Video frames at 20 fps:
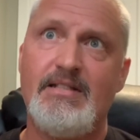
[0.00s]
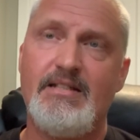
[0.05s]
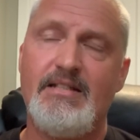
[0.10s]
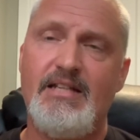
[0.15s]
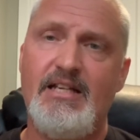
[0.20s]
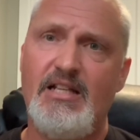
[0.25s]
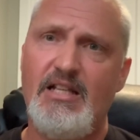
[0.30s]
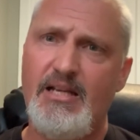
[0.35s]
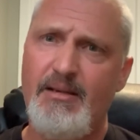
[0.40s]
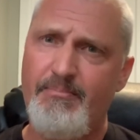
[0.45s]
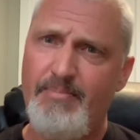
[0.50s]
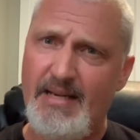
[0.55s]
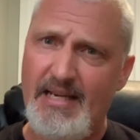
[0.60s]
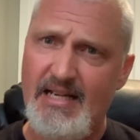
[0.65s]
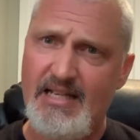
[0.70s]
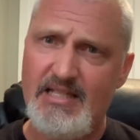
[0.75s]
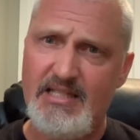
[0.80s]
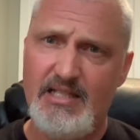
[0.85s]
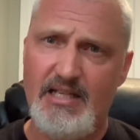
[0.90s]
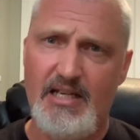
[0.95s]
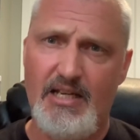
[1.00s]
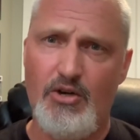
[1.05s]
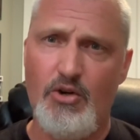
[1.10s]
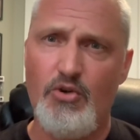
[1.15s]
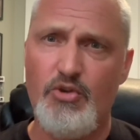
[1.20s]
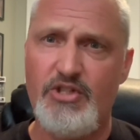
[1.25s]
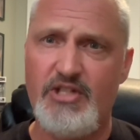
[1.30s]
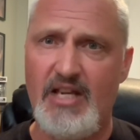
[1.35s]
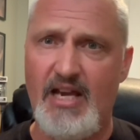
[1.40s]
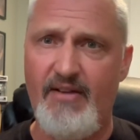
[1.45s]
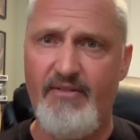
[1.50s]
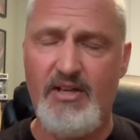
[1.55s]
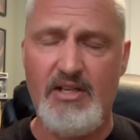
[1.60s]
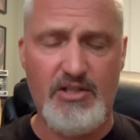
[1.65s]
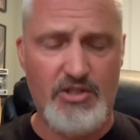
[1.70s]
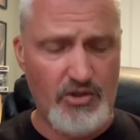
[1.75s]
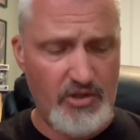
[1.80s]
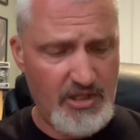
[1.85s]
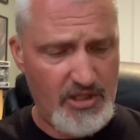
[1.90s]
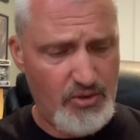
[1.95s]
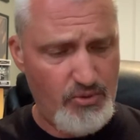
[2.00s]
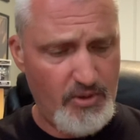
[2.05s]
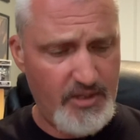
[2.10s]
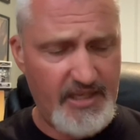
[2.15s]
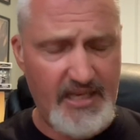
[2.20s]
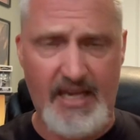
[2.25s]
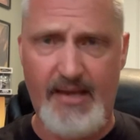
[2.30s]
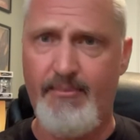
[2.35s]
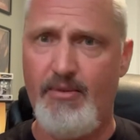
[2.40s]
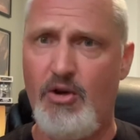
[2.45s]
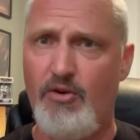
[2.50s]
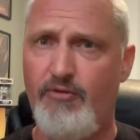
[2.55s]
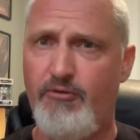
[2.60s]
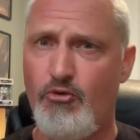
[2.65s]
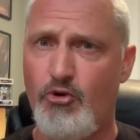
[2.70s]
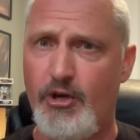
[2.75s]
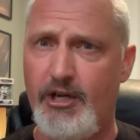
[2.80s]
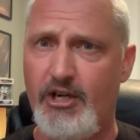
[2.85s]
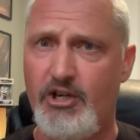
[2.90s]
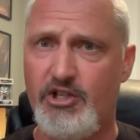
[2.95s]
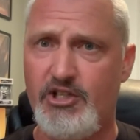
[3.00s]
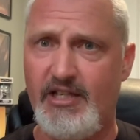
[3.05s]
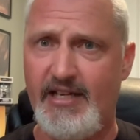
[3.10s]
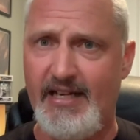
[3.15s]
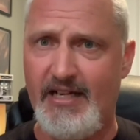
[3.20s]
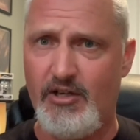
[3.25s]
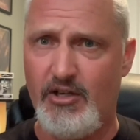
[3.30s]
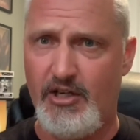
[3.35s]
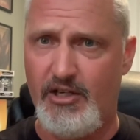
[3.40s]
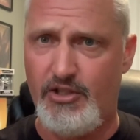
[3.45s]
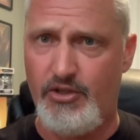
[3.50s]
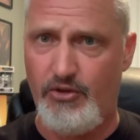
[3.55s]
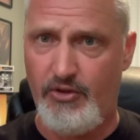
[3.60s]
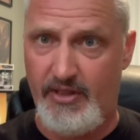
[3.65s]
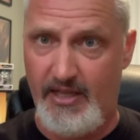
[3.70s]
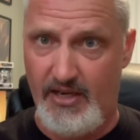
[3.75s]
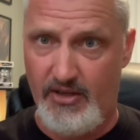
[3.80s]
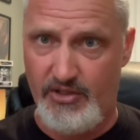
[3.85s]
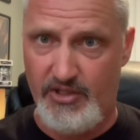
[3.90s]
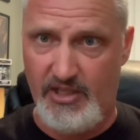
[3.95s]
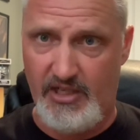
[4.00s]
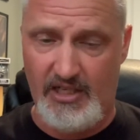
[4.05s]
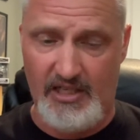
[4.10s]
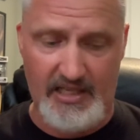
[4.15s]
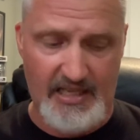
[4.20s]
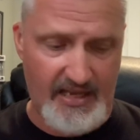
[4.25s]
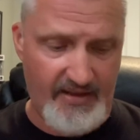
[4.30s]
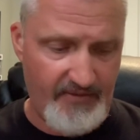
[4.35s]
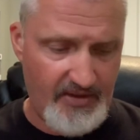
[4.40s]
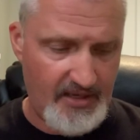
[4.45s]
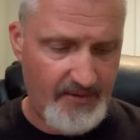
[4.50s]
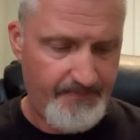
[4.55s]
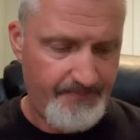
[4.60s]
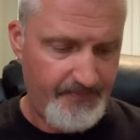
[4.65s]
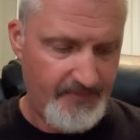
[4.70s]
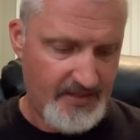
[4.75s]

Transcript: Killing Peace in oh seven. So this one came out four years later in two thousand eleven.